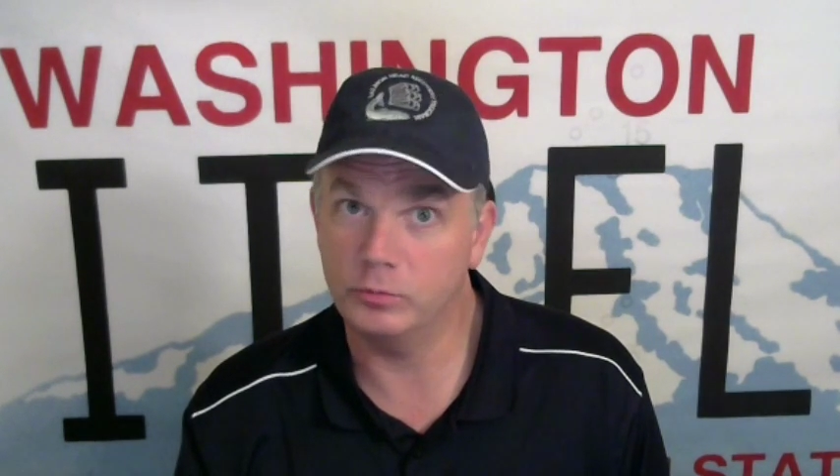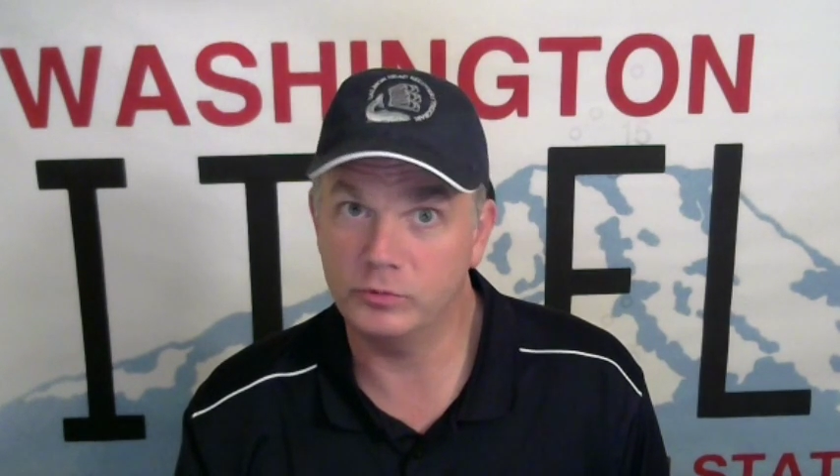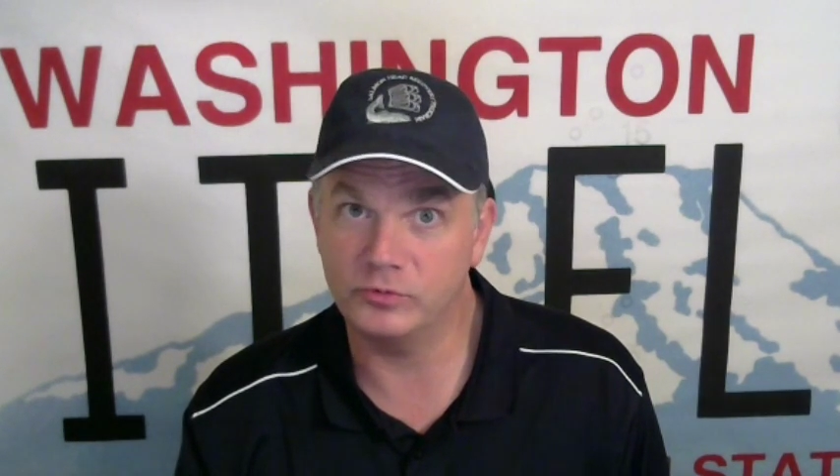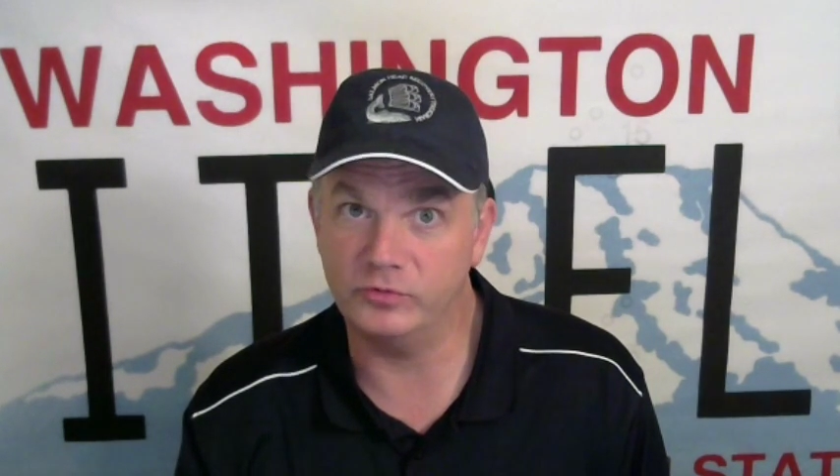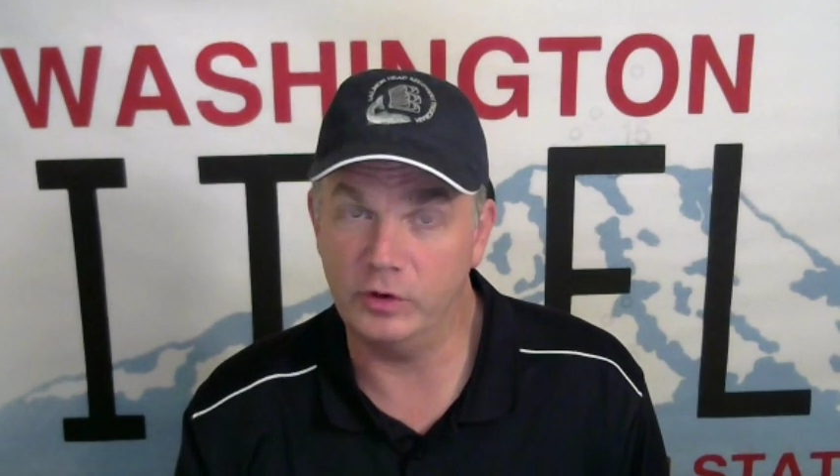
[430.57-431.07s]

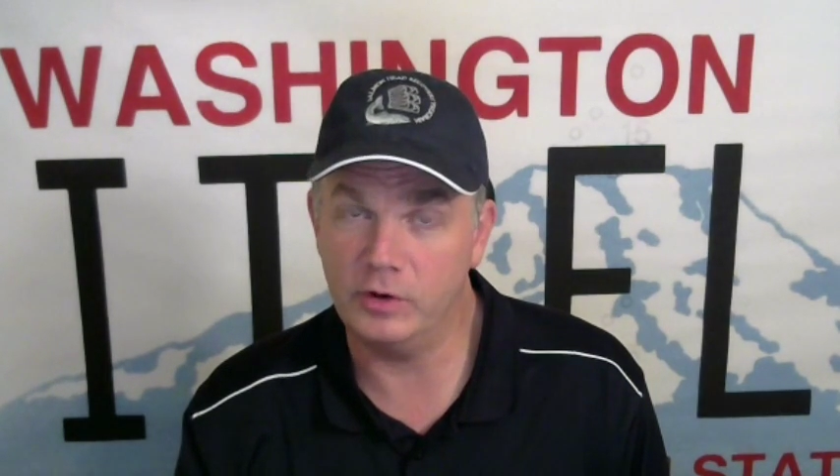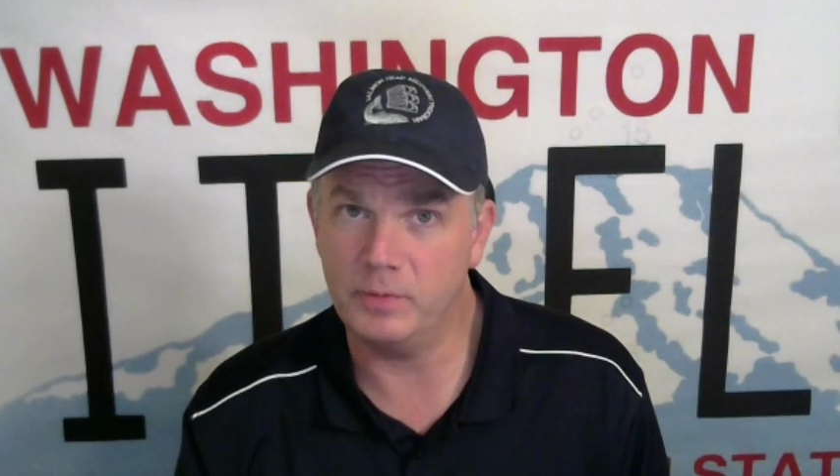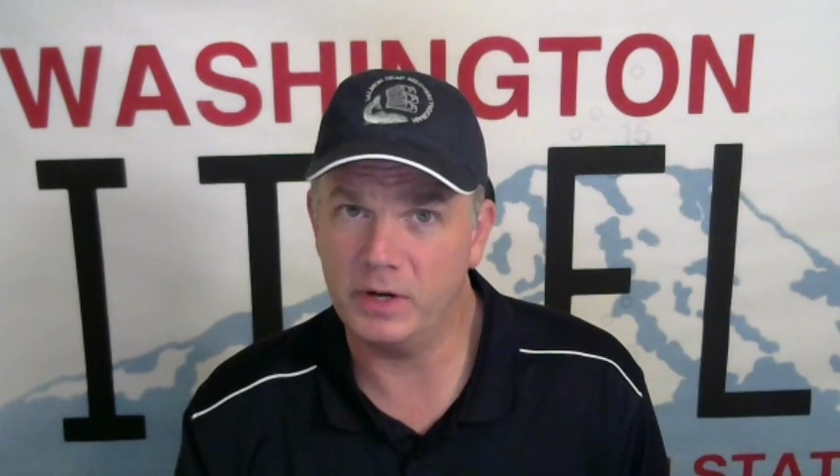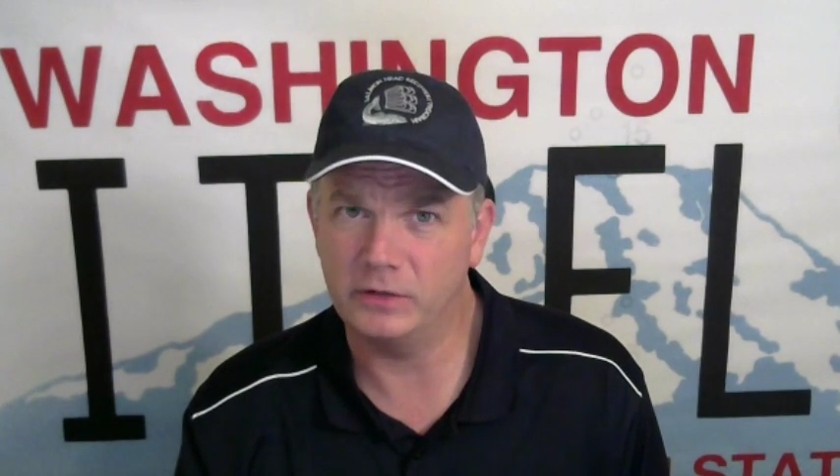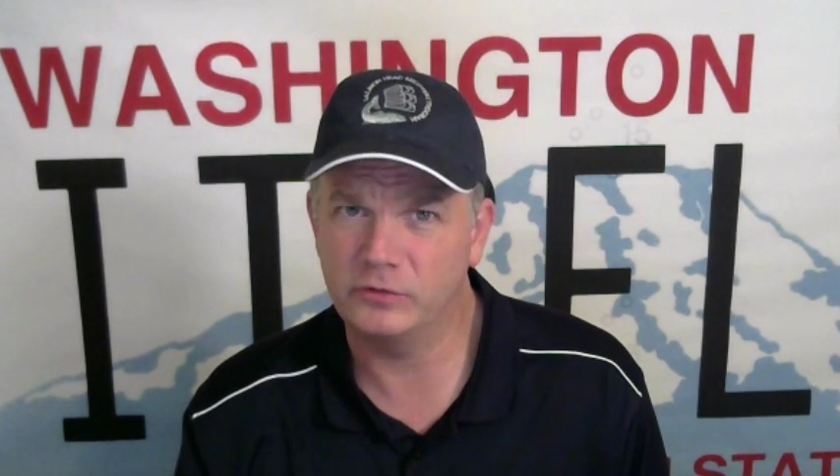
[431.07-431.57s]
which was very
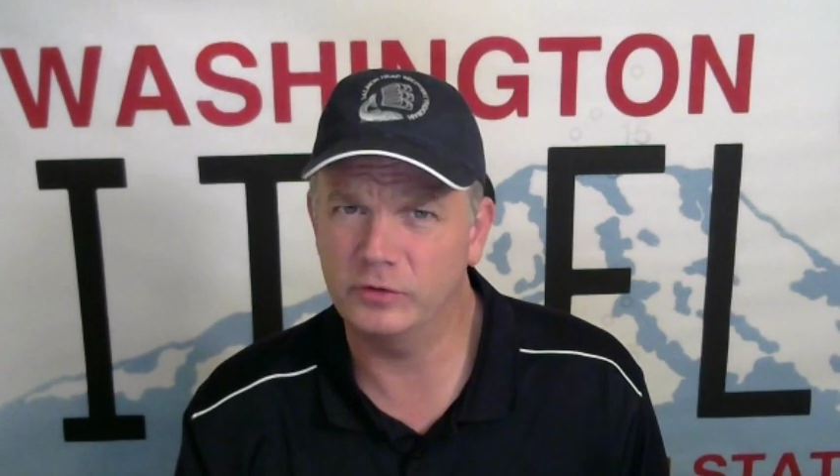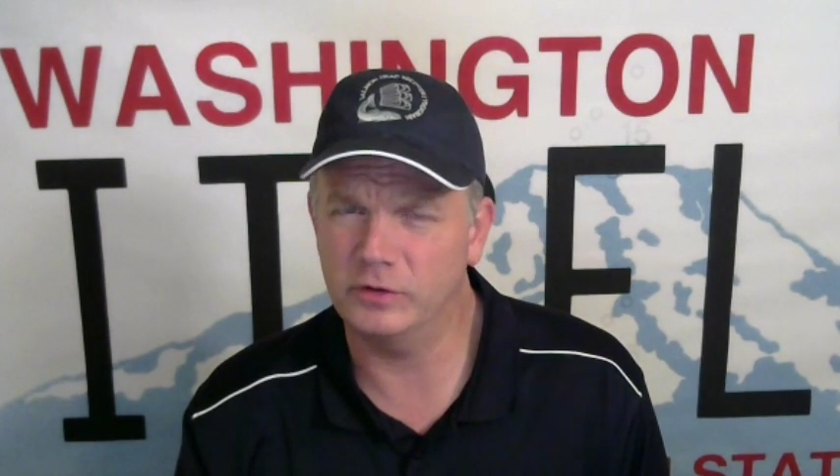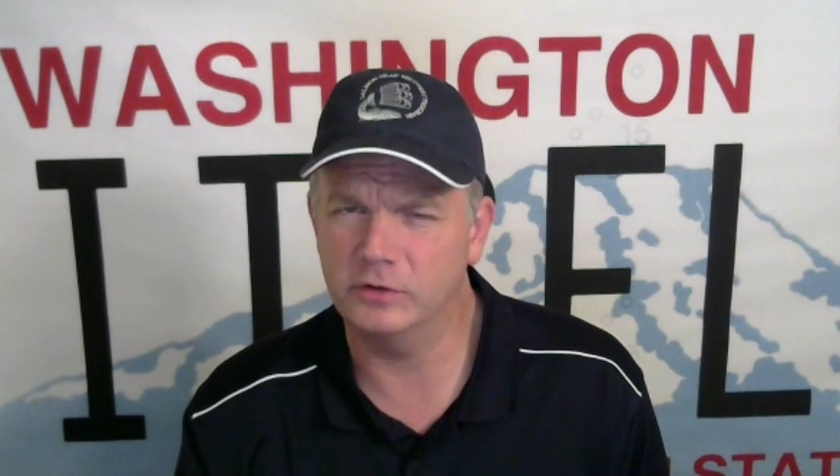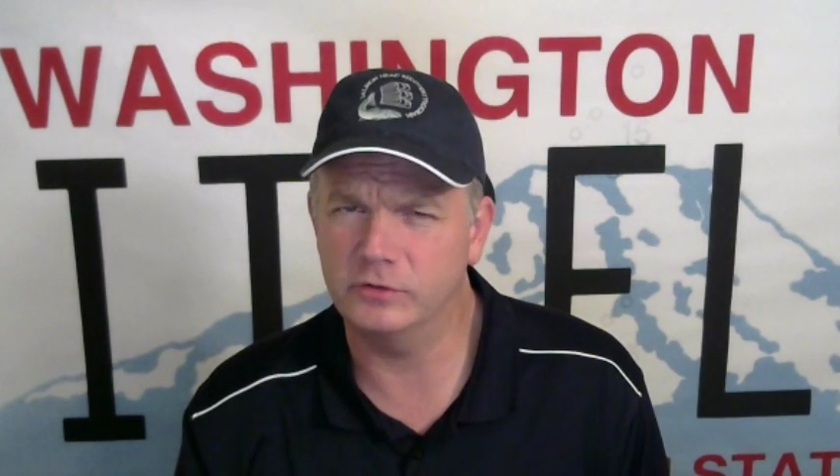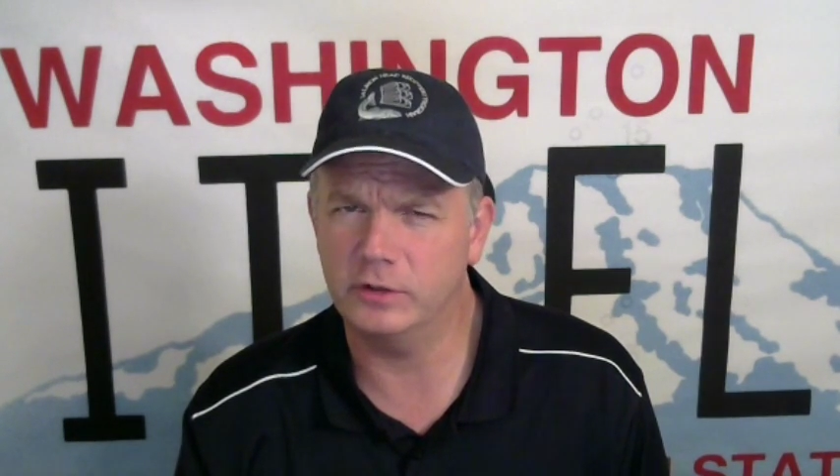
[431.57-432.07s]
modest
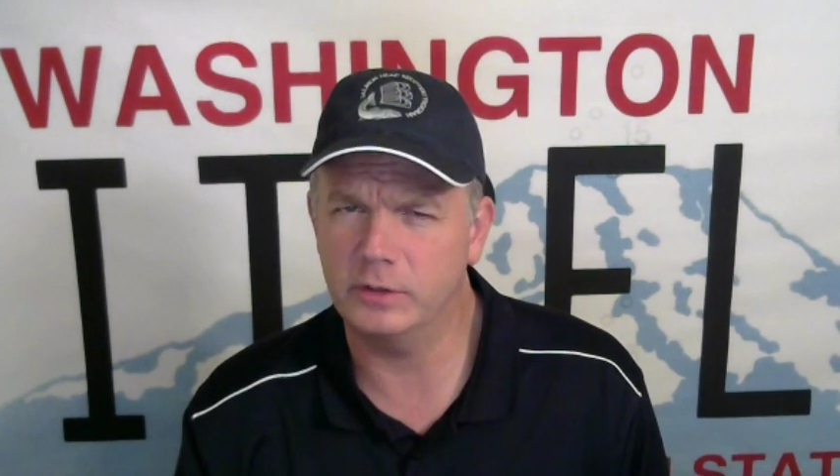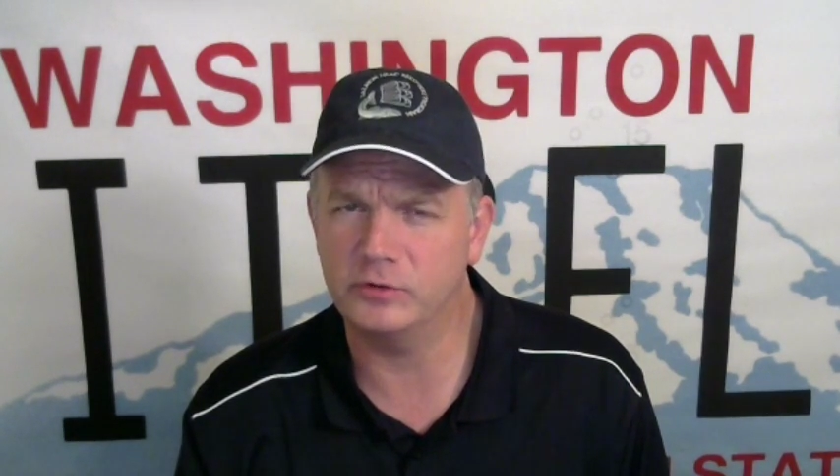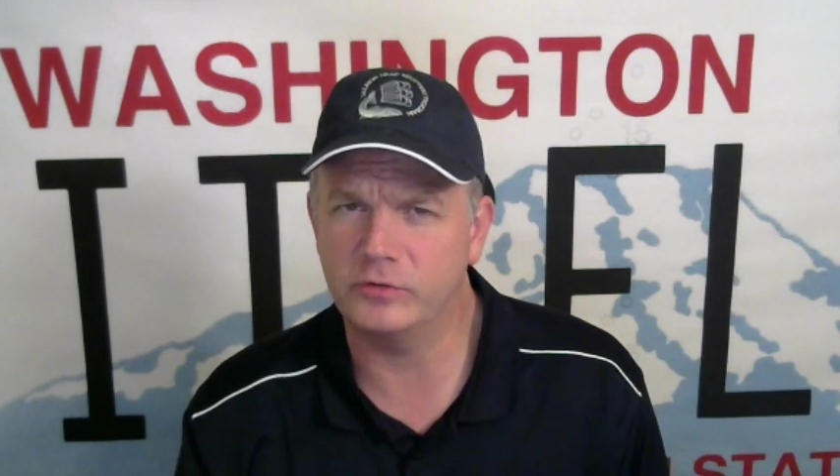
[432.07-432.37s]
considering he was the